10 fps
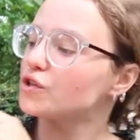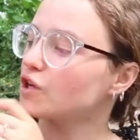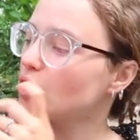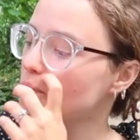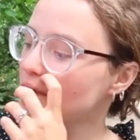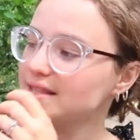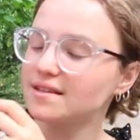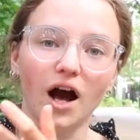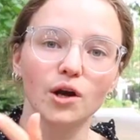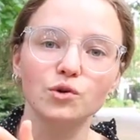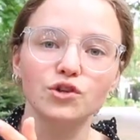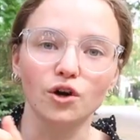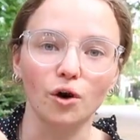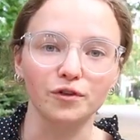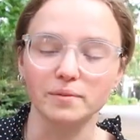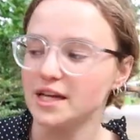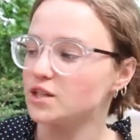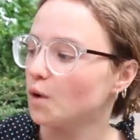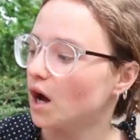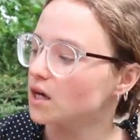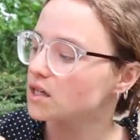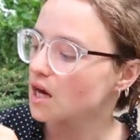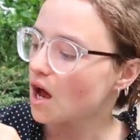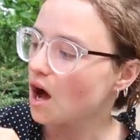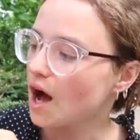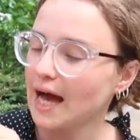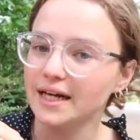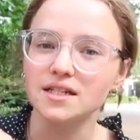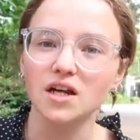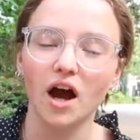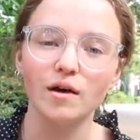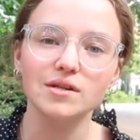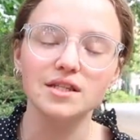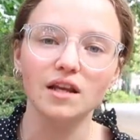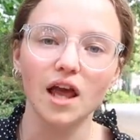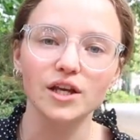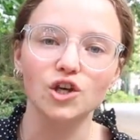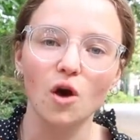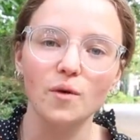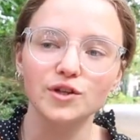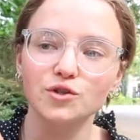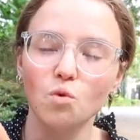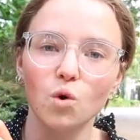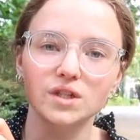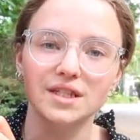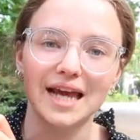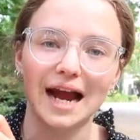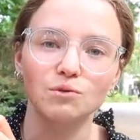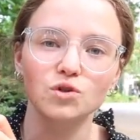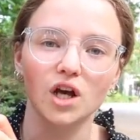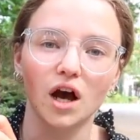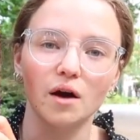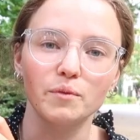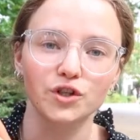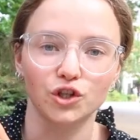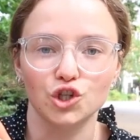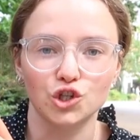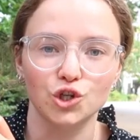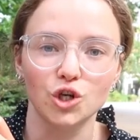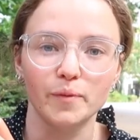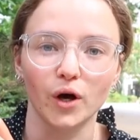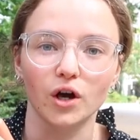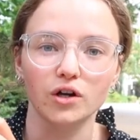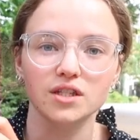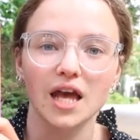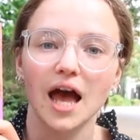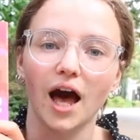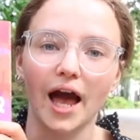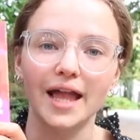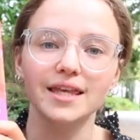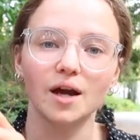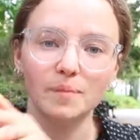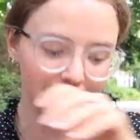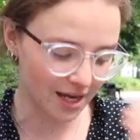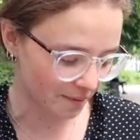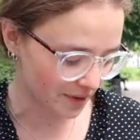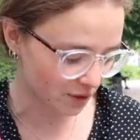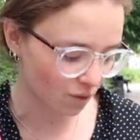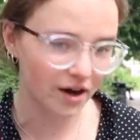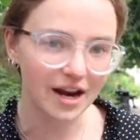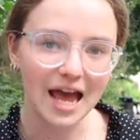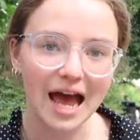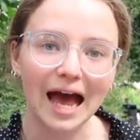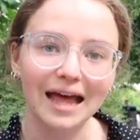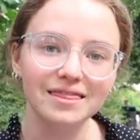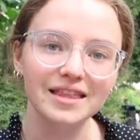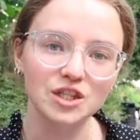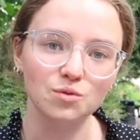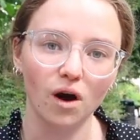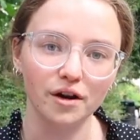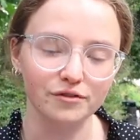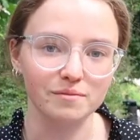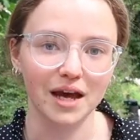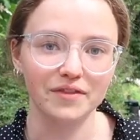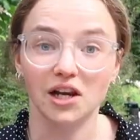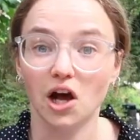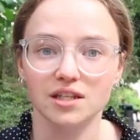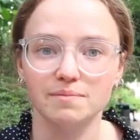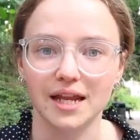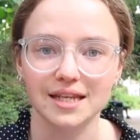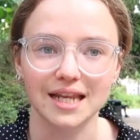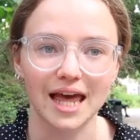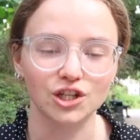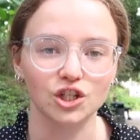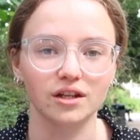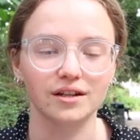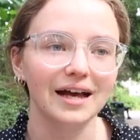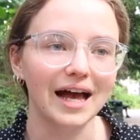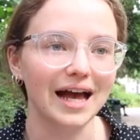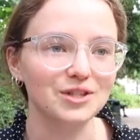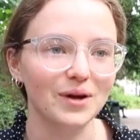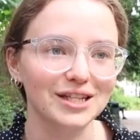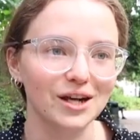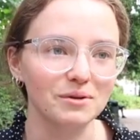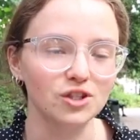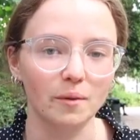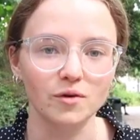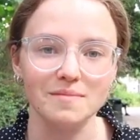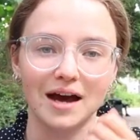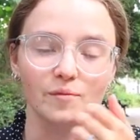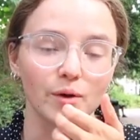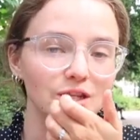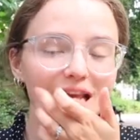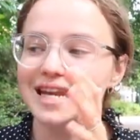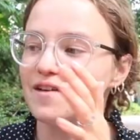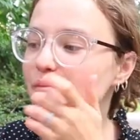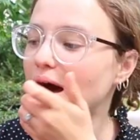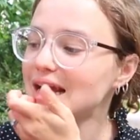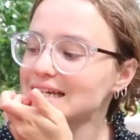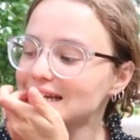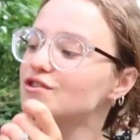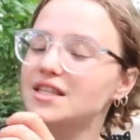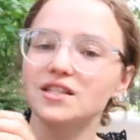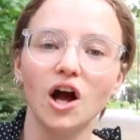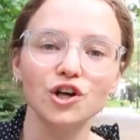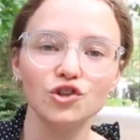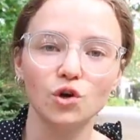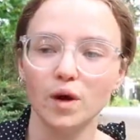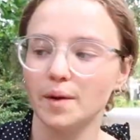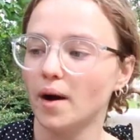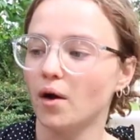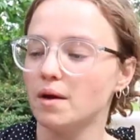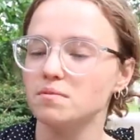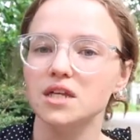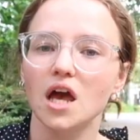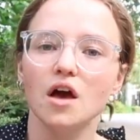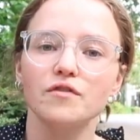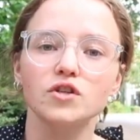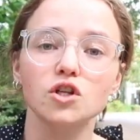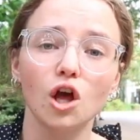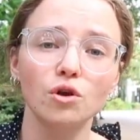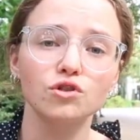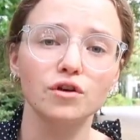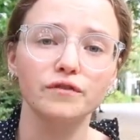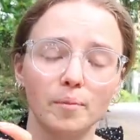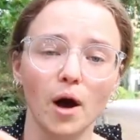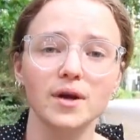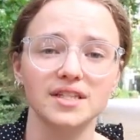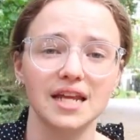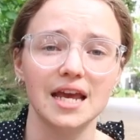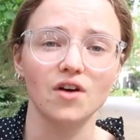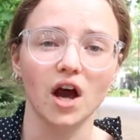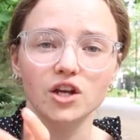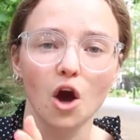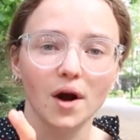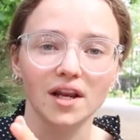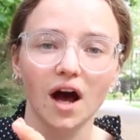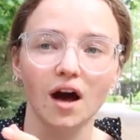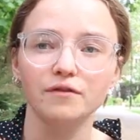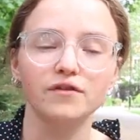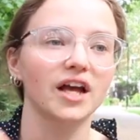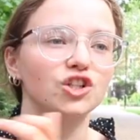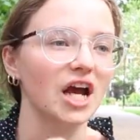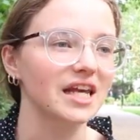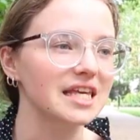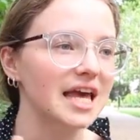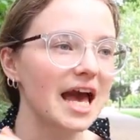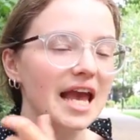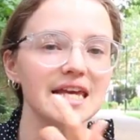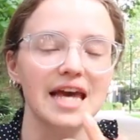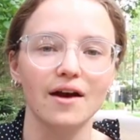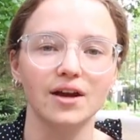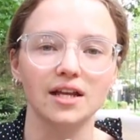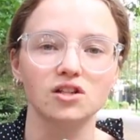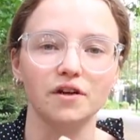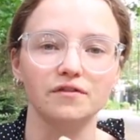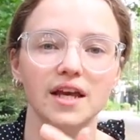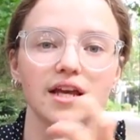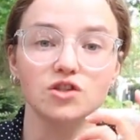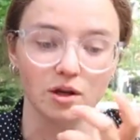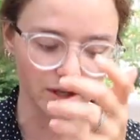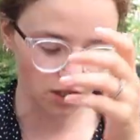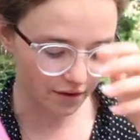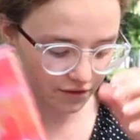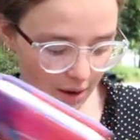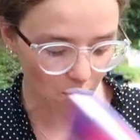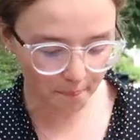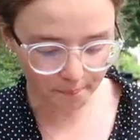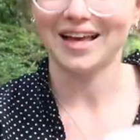So this I also got from Gay's the Word and I was like going towards the counter with just two books. I ended up picking up this one and this one from like the last minute selection so I ended up with double the amount of books. Never mind. So this is 100 queer poems. There's loads of poets in here that I know I love, like Jackie Kay, Carol Ann Duffy, so I'm excited for that one.